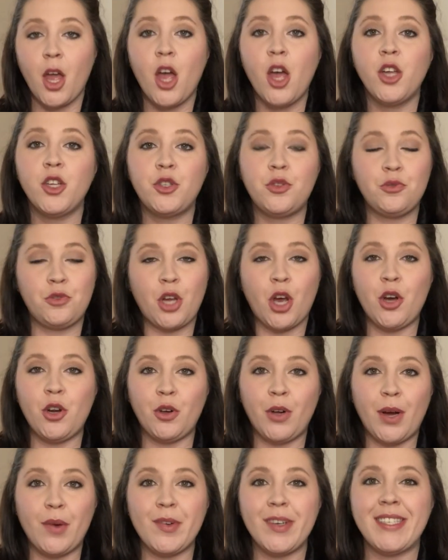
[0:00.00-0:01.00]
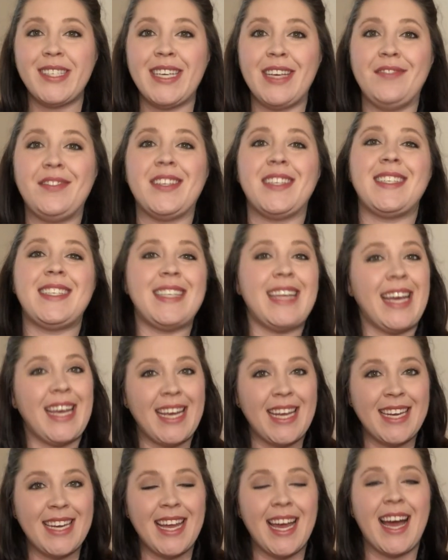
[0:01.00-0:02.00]
So total I received
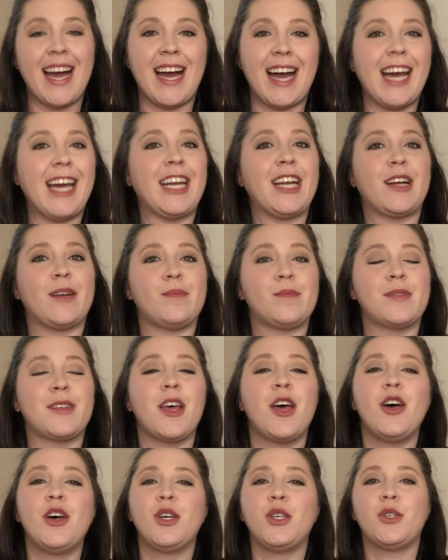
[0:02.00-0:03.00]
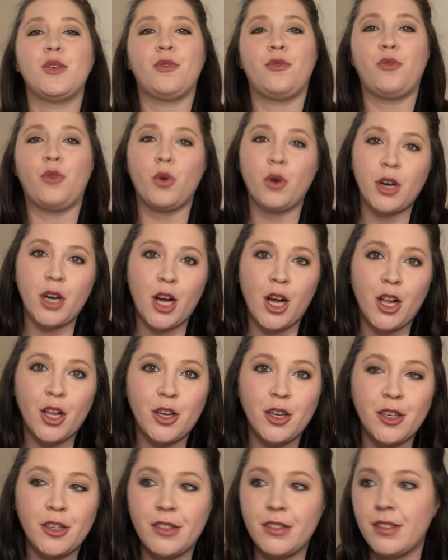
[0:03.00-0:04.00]
10 items, so
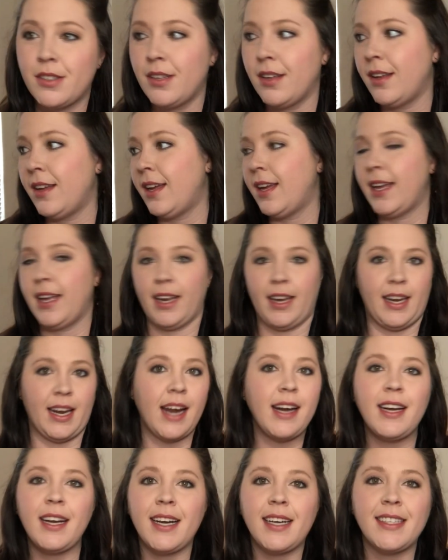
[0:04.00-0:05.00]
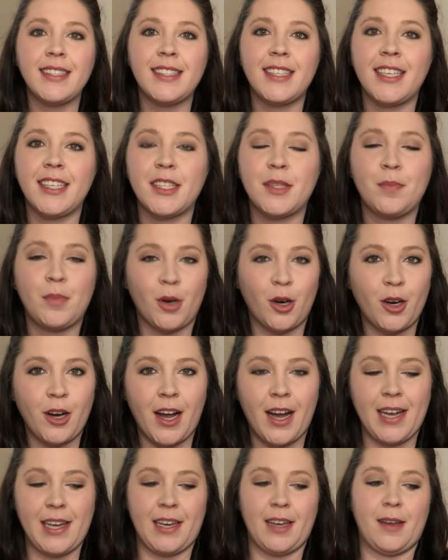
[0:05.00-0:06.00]
$4.99 per
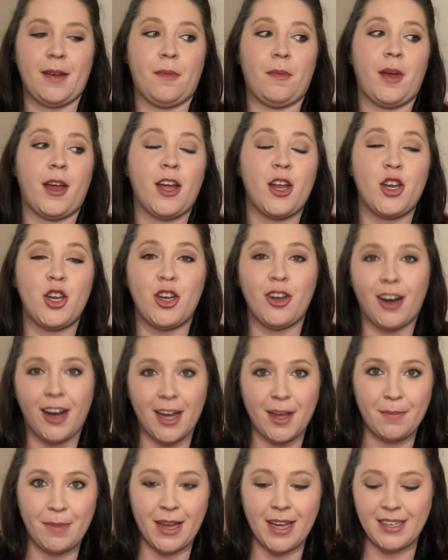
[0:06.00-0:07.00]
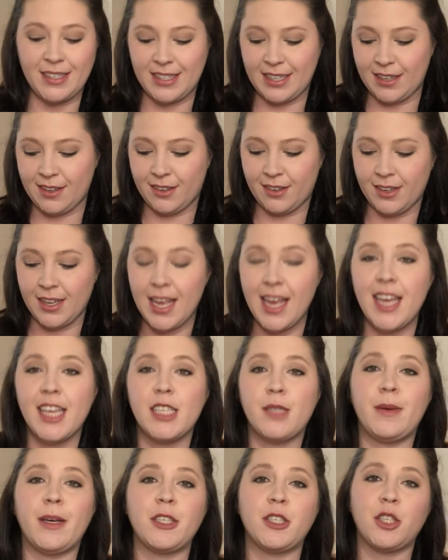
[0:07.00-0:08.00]
item. Not a bad deal,
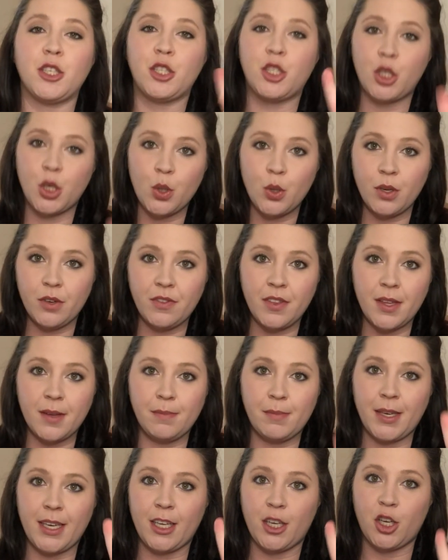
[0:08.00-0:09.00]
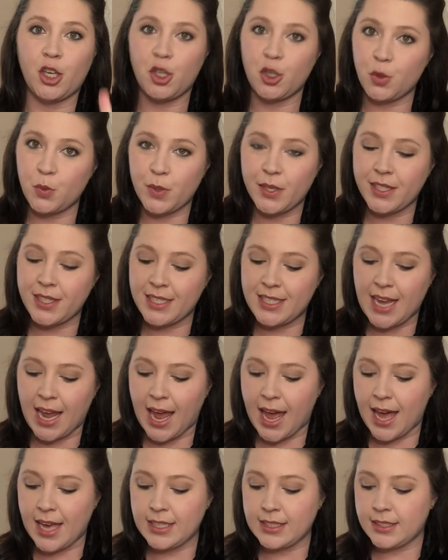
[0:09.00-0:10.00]
especially 2 of them being new with
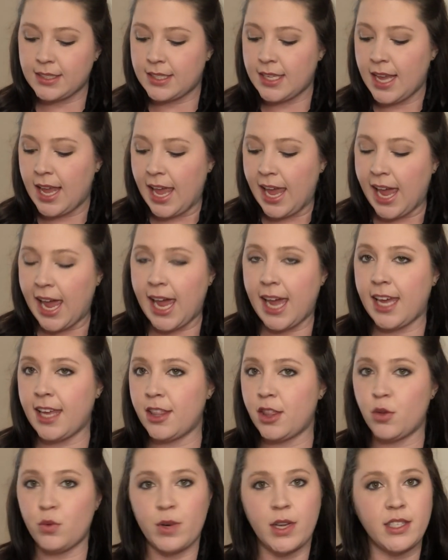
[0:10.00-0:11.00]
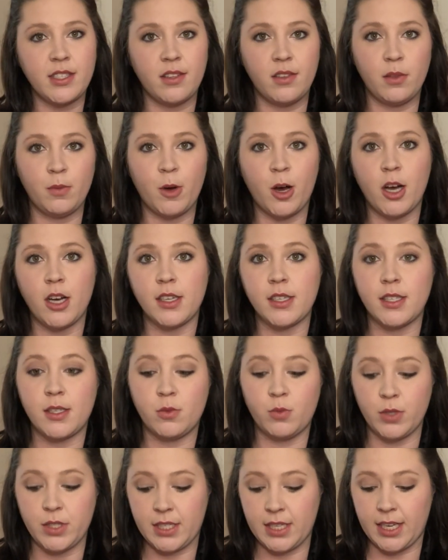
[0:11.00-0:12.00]
tags, and the rest of the box
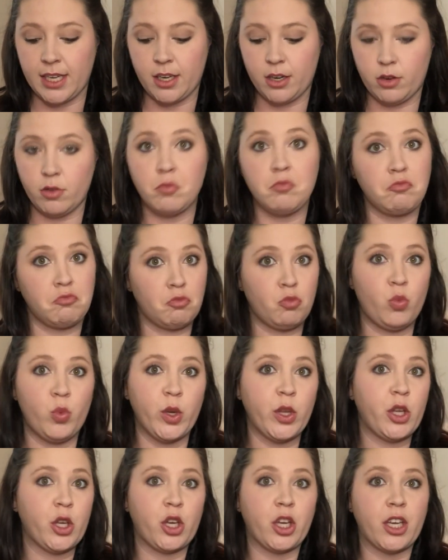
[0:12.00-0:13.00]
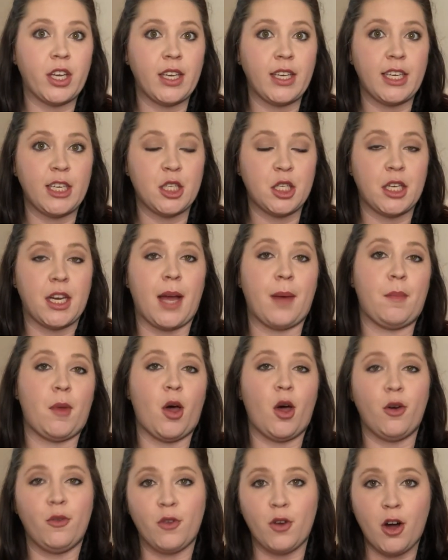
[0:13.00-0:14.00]
was in really good condition.
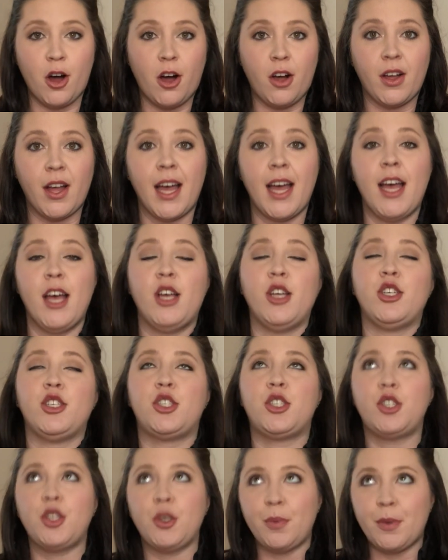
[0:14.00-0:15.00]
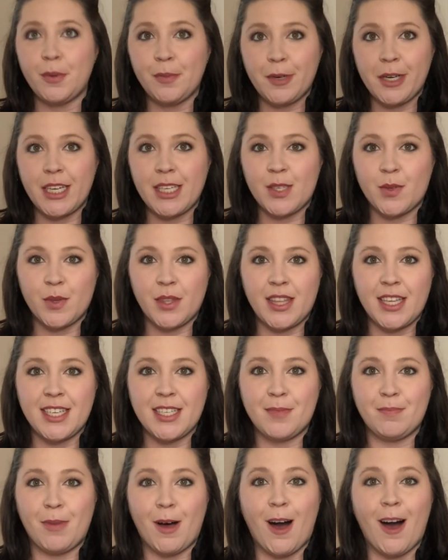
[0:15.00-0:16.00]
Overall, super impressed with this
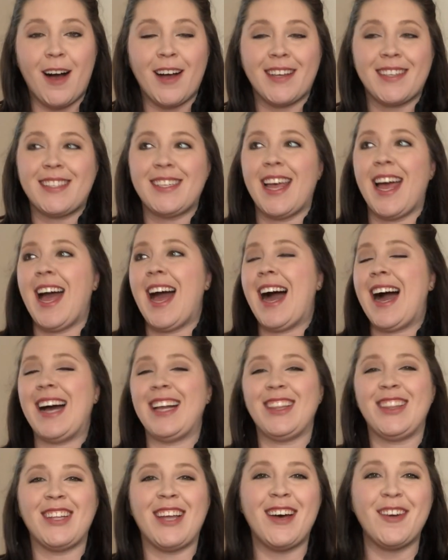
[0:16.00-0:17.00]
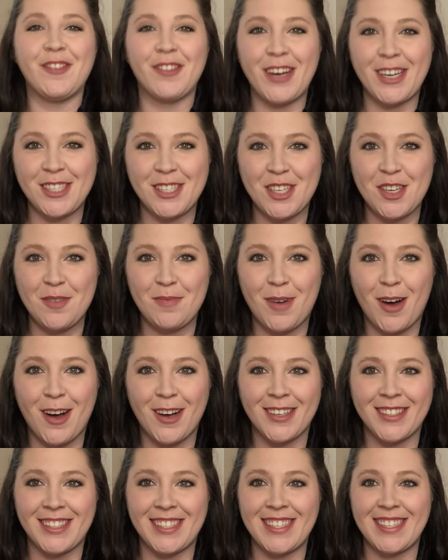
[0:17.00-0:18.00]
box. I love rescue
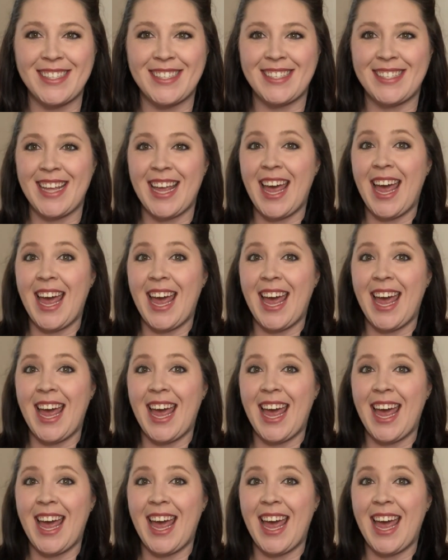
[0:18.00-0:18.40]
boxes.